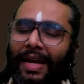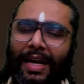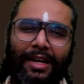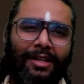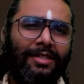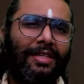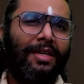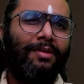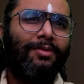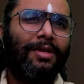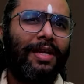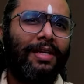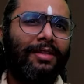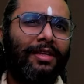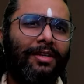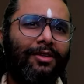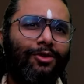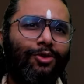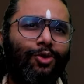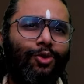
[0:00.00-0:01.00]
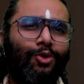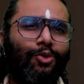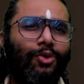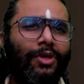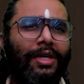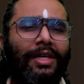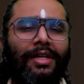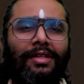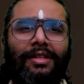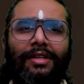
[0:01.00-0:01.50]
it seems like there is no
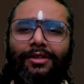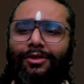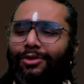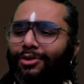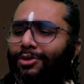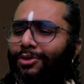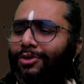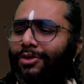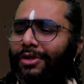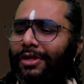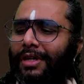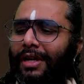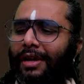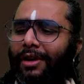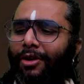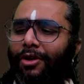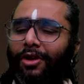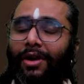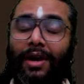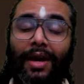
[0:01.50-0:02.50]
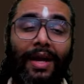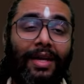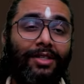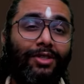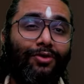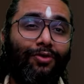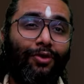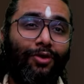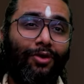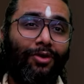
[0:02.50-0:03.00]
unity, it will not
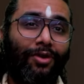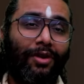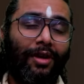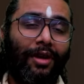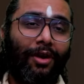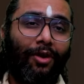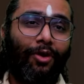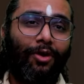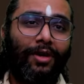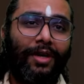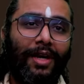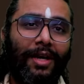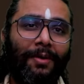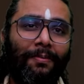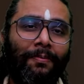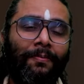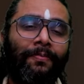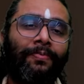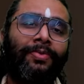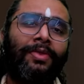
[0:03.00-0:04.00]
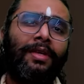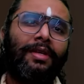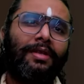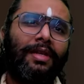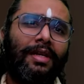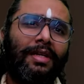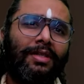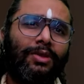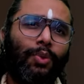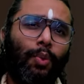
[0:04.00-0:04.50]
last for a long time.
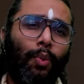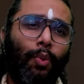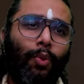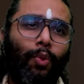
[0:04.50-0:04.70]
There is